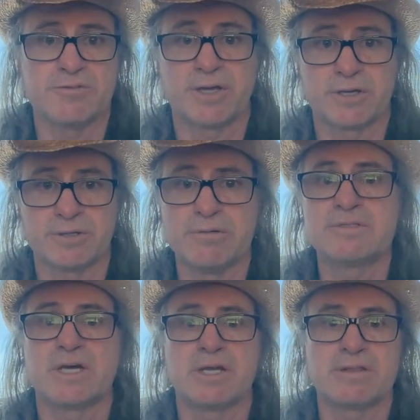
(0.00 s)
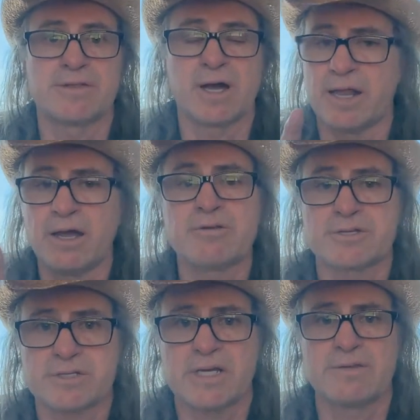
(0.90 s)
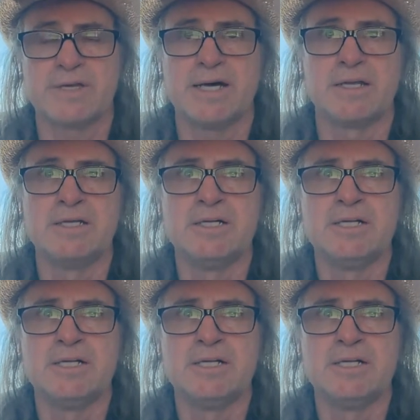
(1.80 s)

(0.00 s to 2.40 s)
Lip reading: if I can use anything. I understand that.